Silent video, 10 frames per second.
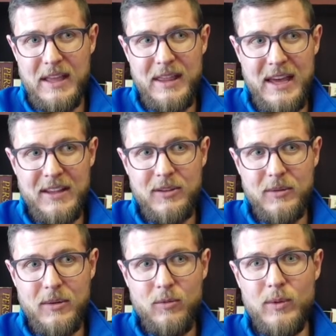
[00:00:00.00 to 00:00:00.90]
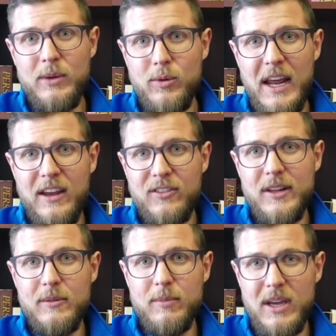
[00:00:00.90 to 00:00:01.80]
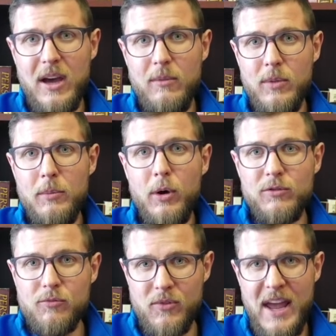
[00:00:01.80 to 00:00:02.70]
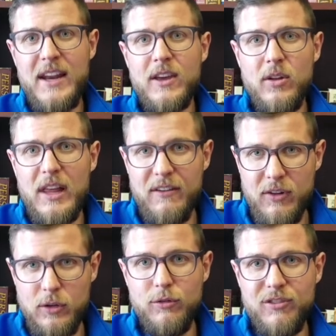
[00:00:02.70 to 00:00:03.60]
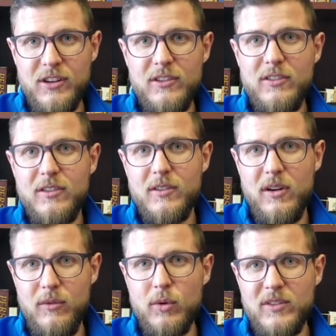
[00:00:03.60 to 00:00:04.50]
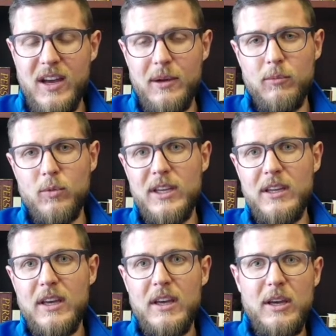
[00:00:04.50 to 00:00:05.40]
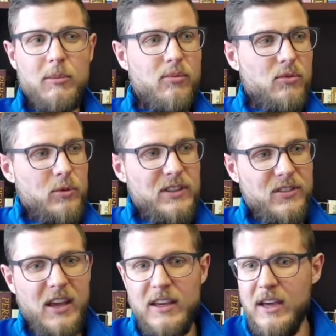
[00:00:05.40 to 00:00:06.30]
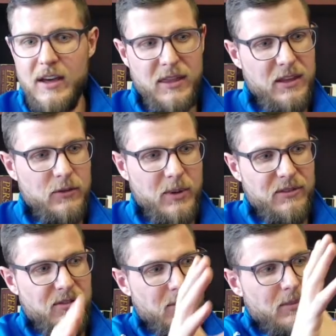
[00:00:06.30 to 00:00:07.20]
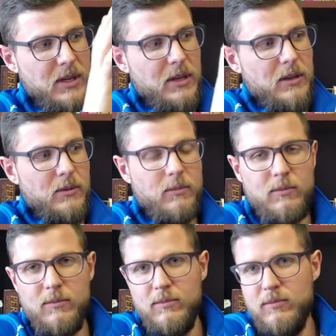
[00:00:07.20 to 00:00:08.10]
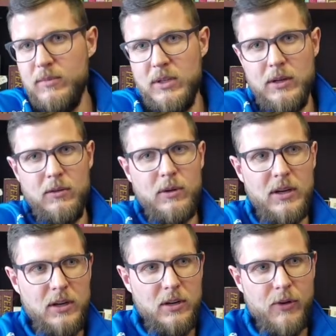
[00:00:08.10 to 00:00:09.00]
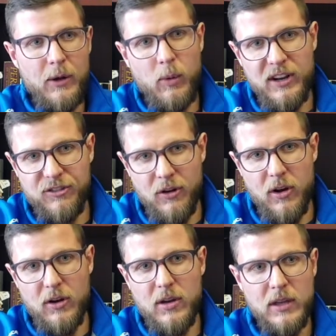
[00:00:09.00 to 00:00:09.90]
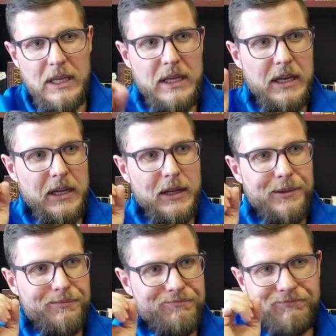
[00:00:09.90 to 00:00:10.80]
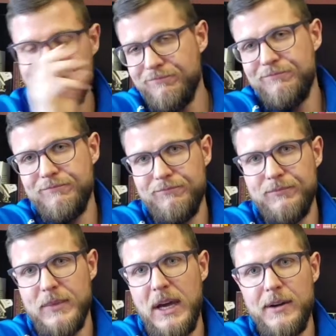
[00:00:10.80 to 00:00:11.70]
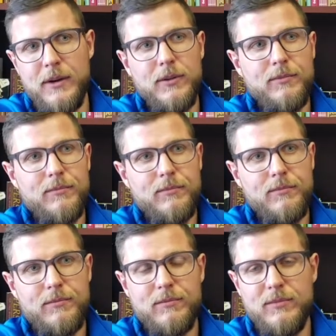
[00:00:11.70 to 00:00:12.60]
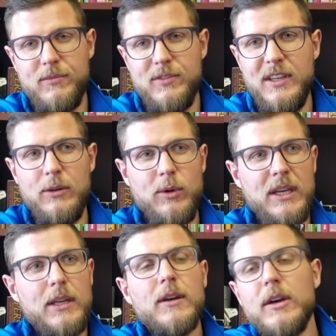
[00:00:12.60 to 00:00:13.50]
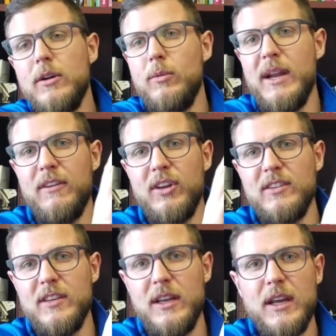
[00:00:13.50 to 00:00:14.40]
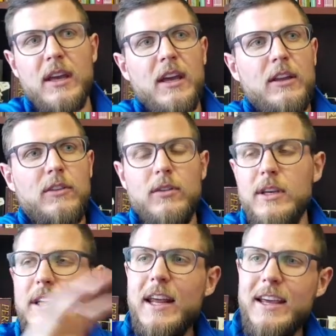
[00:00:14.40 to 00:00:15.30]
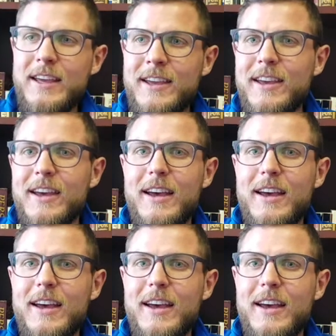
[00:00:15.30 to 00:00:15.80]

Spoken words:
that we would actually become the most radical evolutionists of all time. We say, yeah, things went from, a great white shark eating, I don't know, seaweed or whatever it's eating, to eating